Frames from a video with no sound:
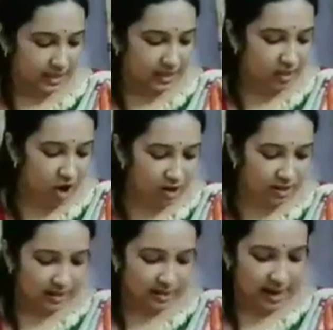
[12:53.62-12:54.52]
He
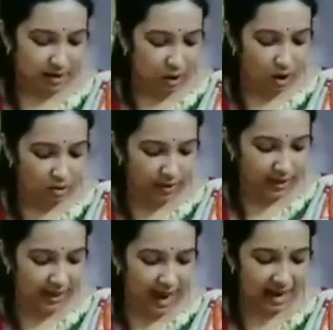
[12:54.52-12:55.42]
thought that
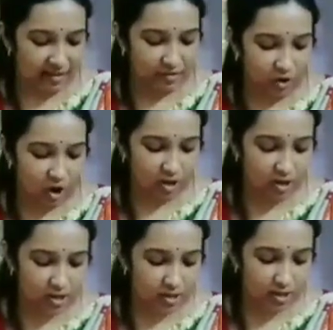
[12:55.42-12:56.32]
already I have
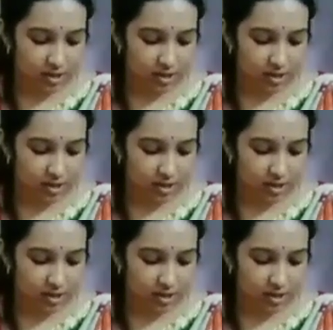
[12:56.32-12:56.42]
got,